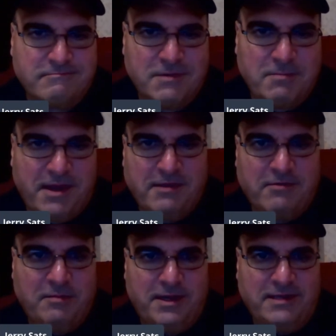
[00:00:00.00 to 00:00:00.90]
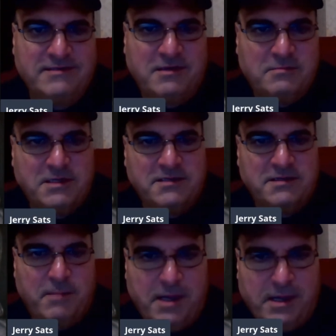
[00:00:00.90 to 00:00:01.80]
the bakery means something to
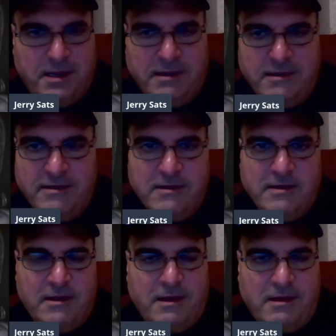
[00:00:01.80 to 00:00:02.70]
me. Um,